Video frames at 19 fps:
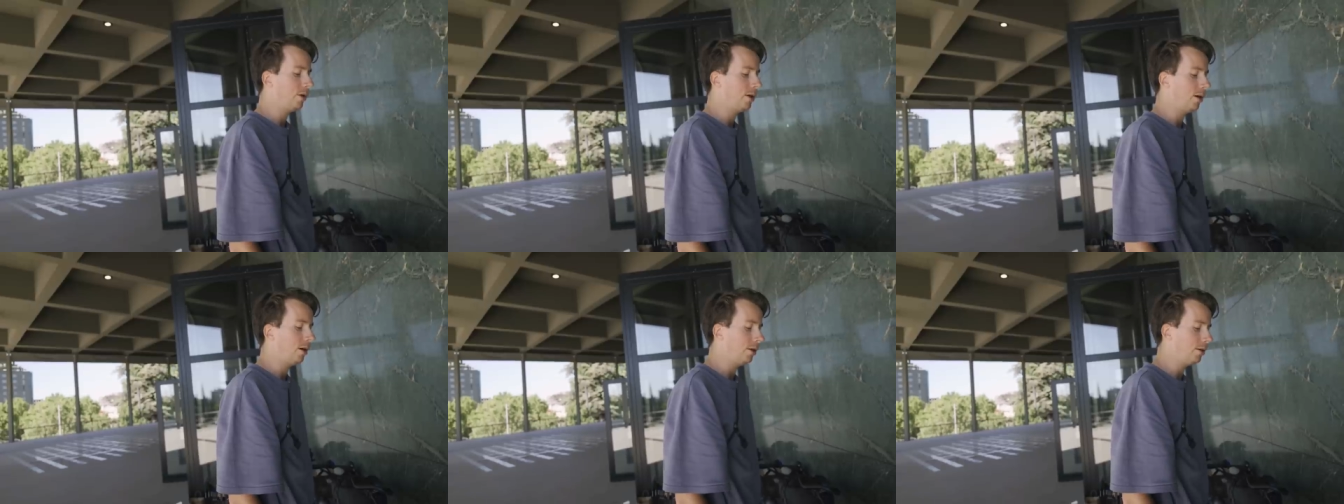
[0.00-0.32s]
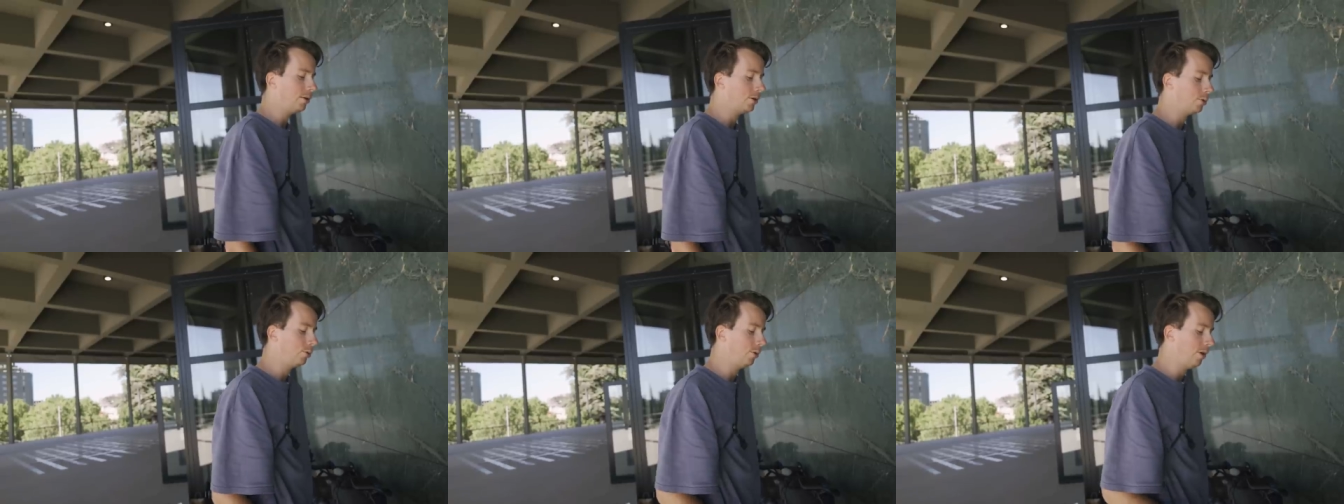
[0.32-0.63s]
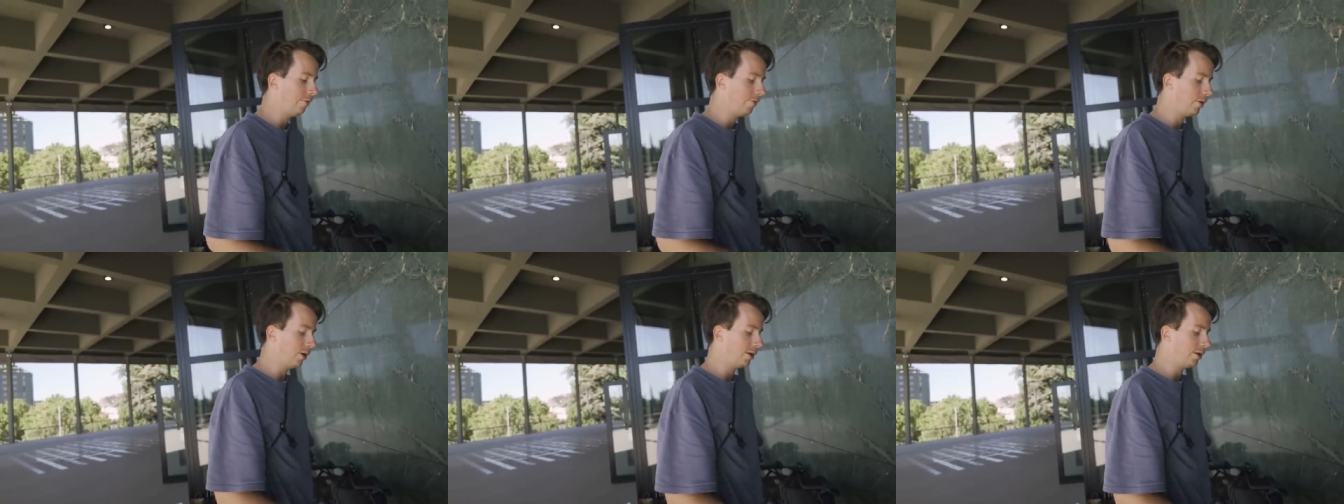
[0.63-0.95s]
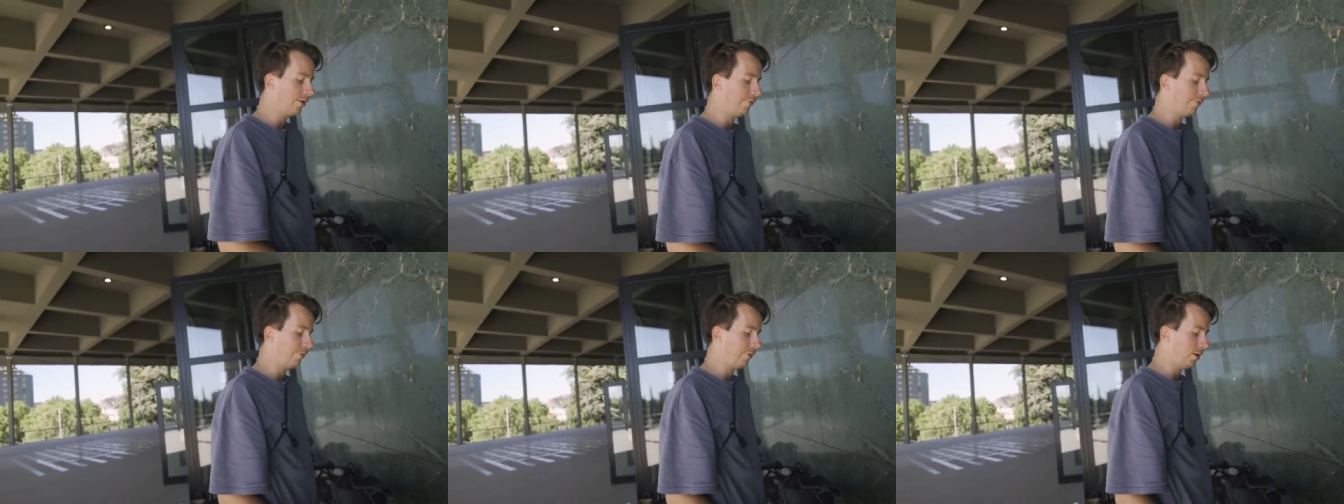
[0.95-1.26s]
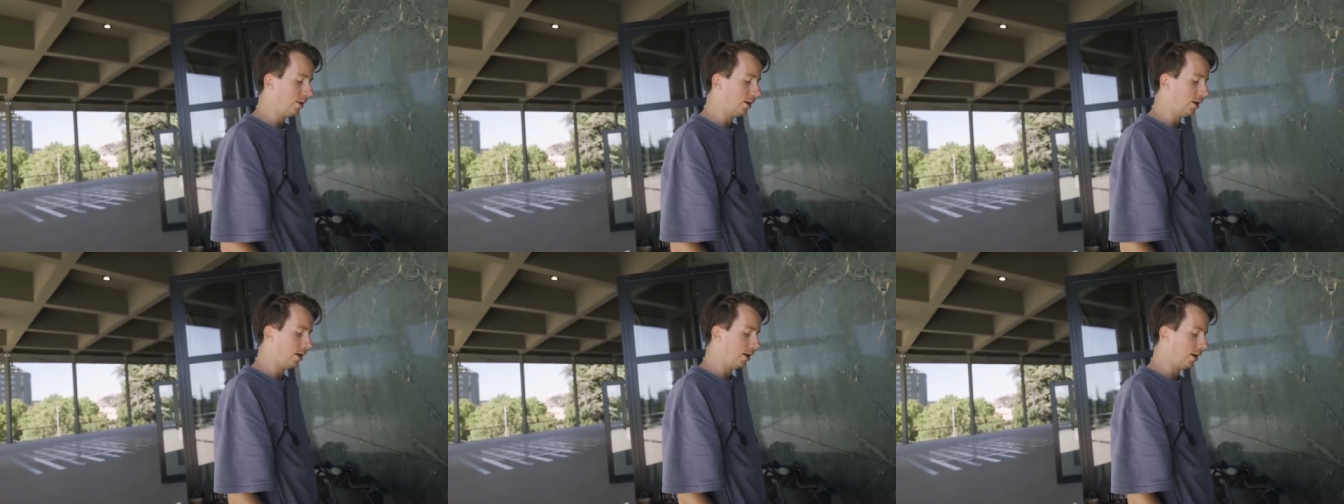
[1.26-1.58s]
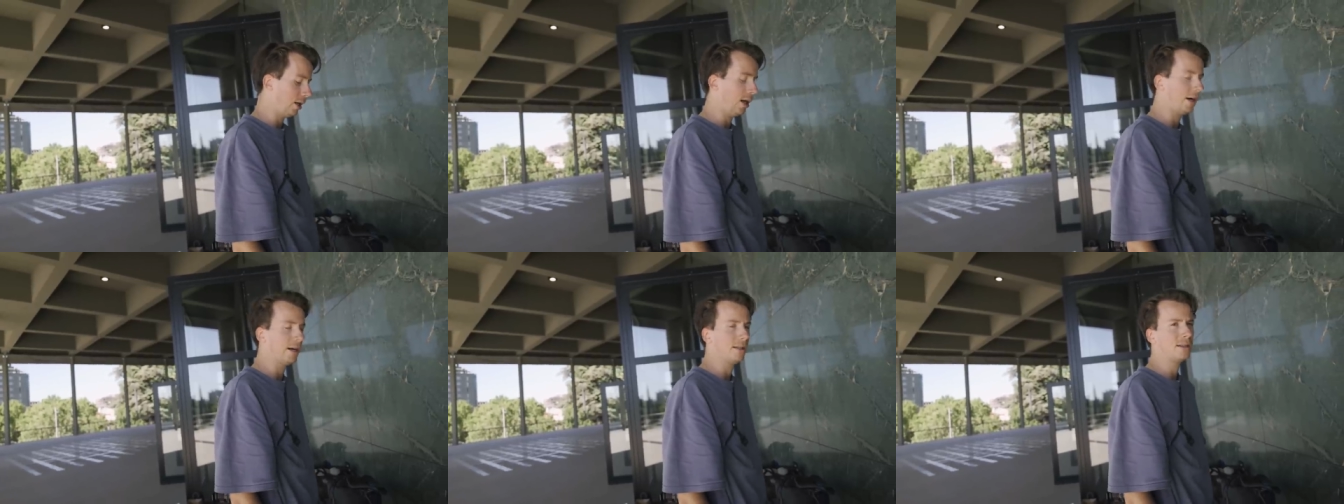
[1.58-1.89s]
dark because we have a lot of
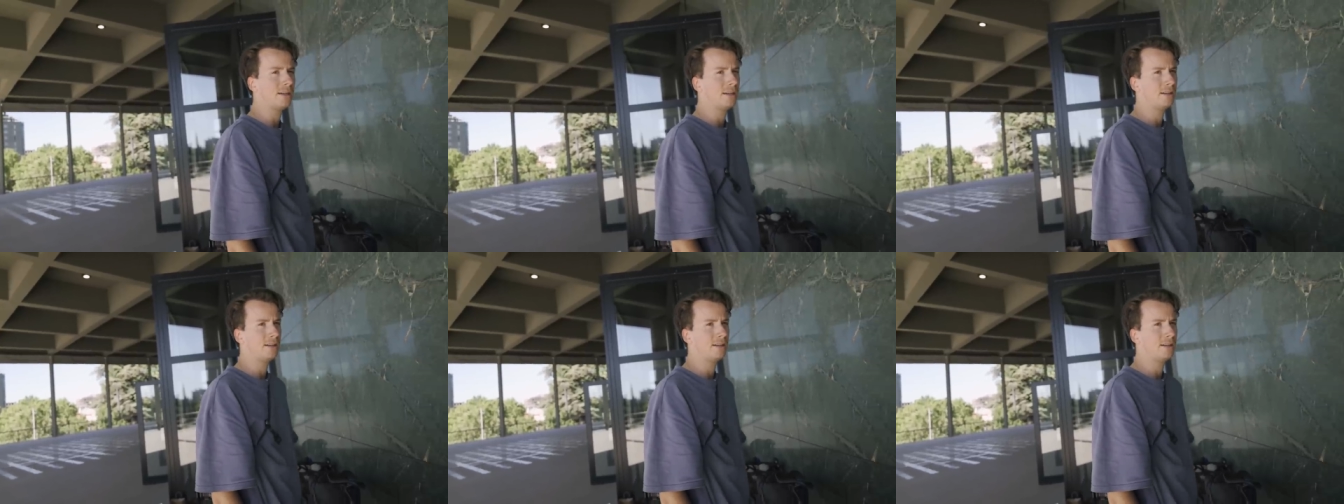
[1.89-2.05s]
light